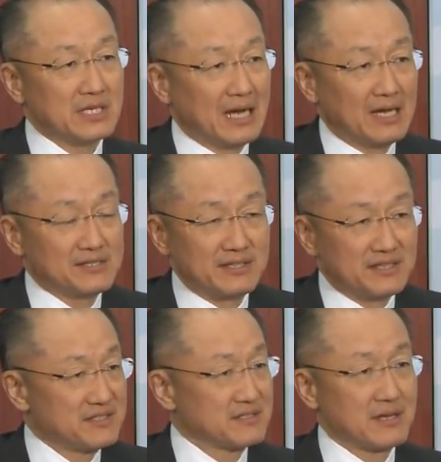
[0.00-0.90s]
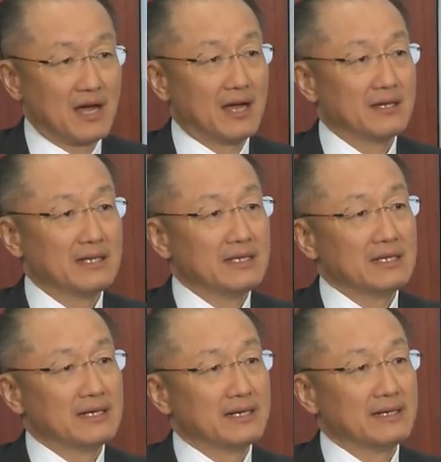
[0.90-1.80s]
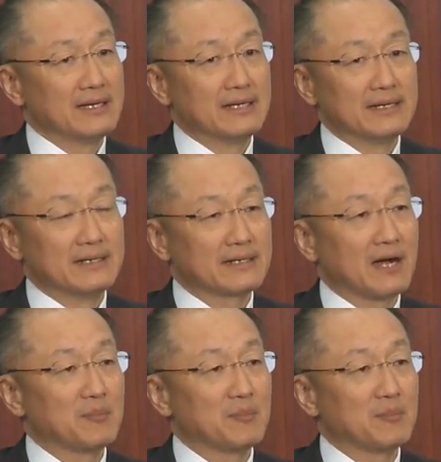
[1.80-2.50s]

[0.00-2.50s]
to us that this is not uh, uh,